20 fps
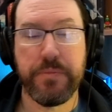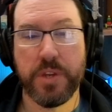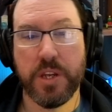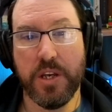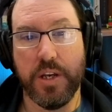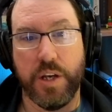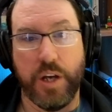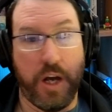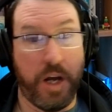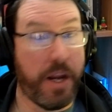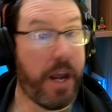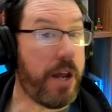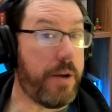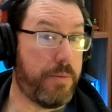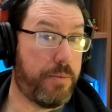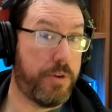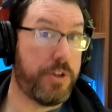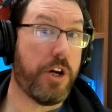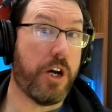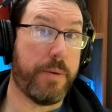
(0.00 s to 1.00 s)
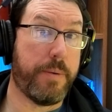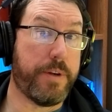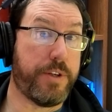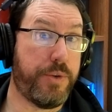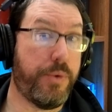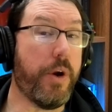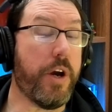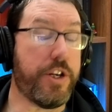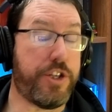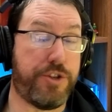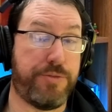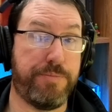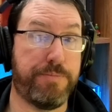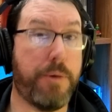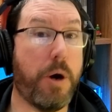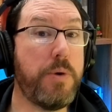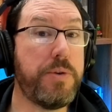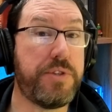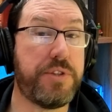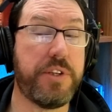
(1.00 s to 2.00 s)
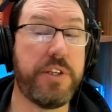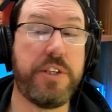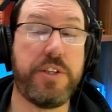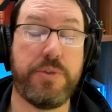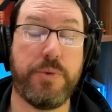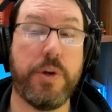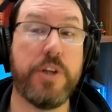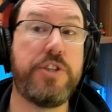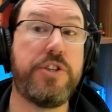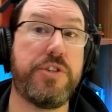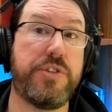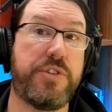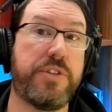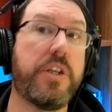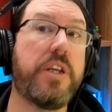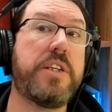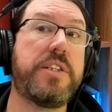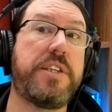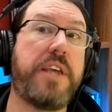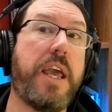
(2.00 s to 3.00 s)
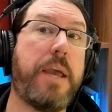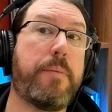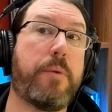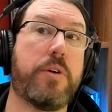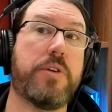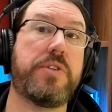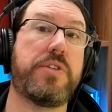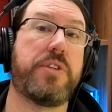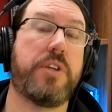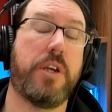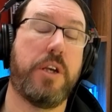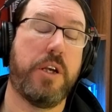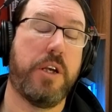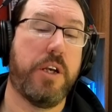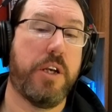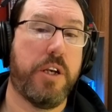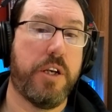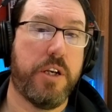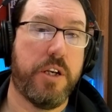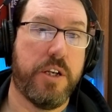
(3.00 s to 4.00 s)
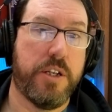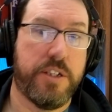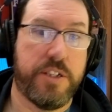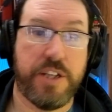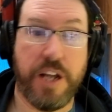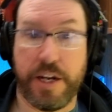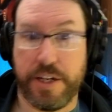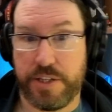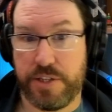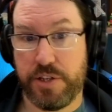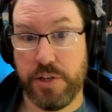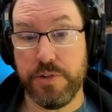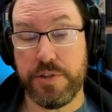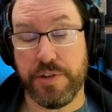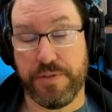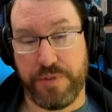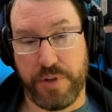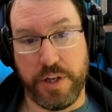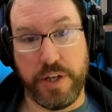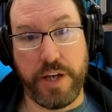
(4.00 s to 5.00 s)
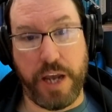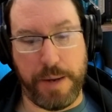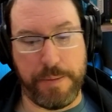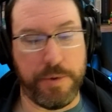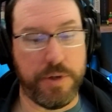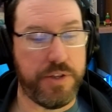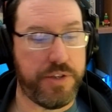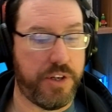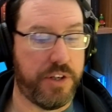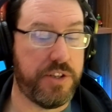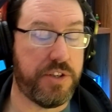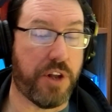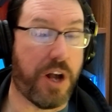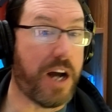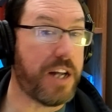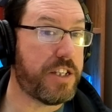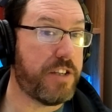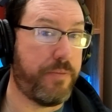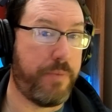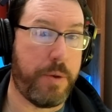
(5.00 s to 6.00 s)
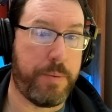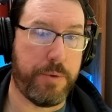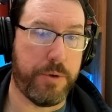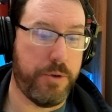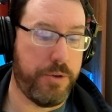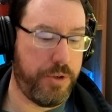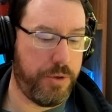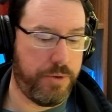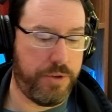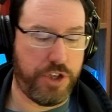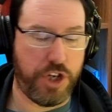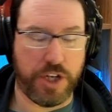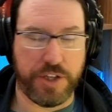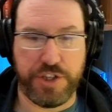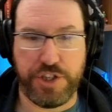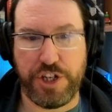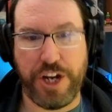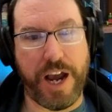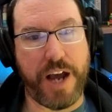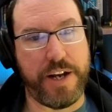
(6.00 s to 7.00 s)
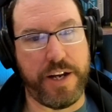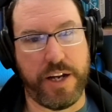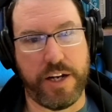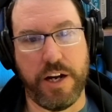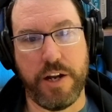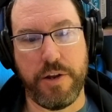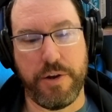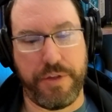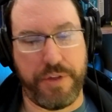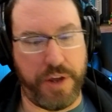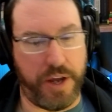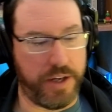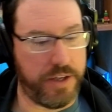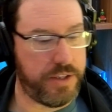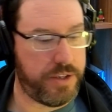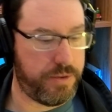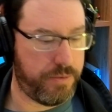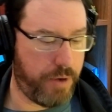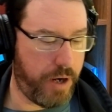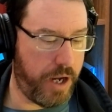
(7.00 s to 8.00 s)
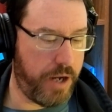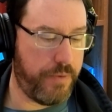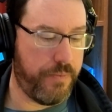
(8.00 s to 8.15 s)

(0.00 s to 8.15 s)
Again, we're talking about Twitch. Mostly Twitch is gamers. It's not exclusively gamers. There's lots of people who do just chatting and other things, right?